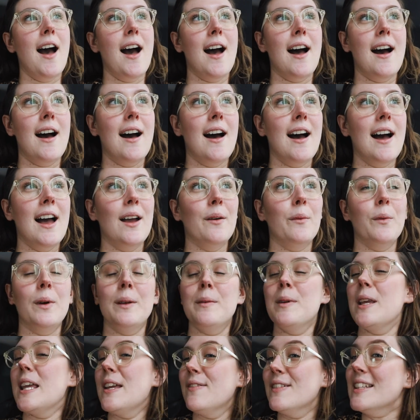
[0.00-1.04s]
I
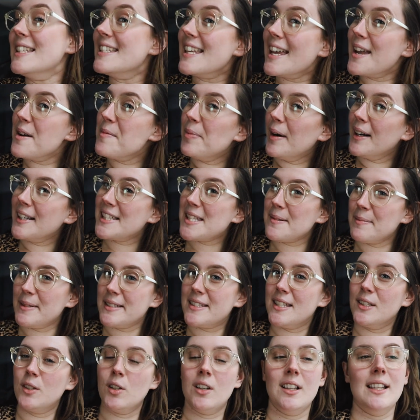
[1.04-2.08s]
wouldn't even say impossible
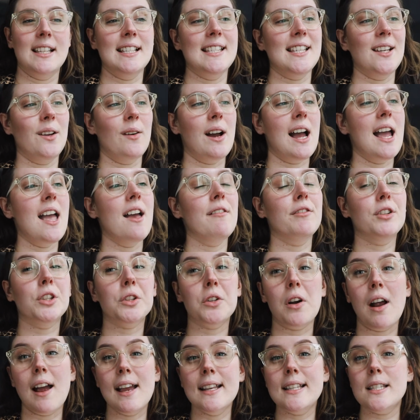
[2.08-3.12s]
to drill into. I have
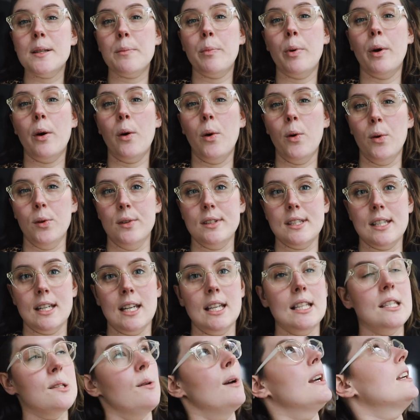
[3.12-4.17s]
tried to put holes in
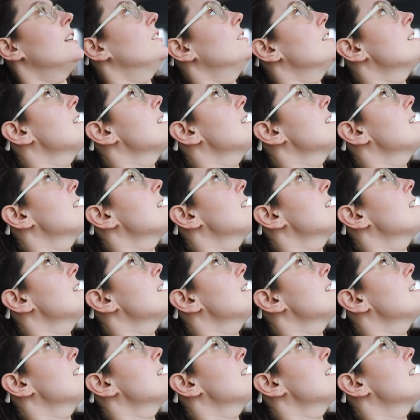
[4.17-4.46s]
it so I can